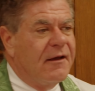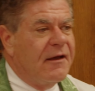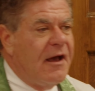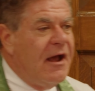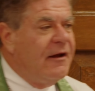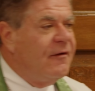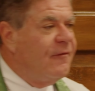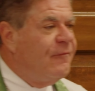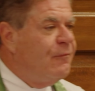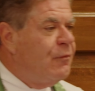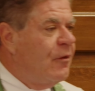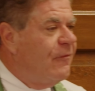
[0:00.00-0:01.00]
kind
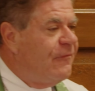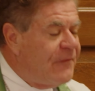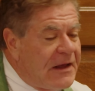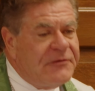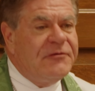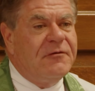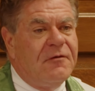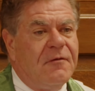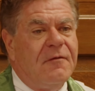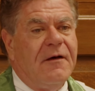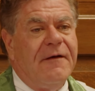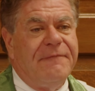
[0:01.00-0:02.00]
of
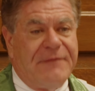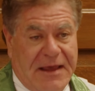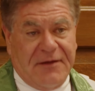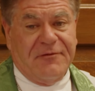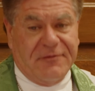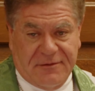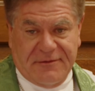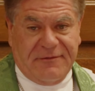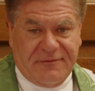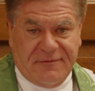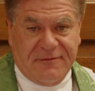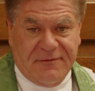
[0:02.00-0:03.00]
professional
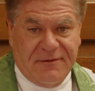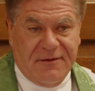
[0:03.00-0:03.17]
evangelist.